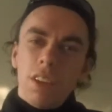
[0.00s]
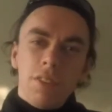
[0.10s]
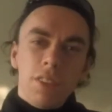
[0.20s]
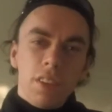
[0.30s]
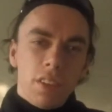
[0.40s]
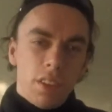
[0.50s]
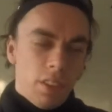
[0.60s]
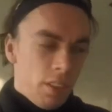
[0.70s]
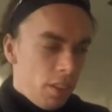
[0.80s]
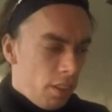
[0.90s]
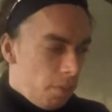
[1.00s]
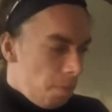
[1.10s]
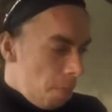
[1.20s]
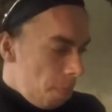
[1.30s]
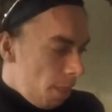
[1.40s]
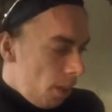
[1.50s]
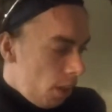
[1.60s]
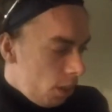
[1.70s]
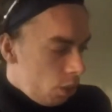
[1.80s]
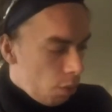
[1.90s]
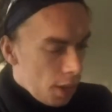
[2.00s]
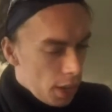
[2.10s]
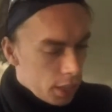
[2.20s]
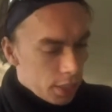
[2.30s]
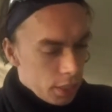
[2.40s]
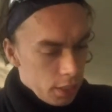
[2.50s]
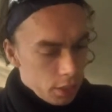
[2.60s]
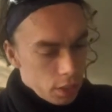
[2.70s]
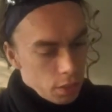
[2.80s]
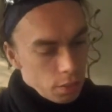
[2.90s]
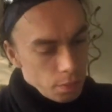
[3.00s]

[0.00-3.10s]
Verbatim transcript: are, the way I see it,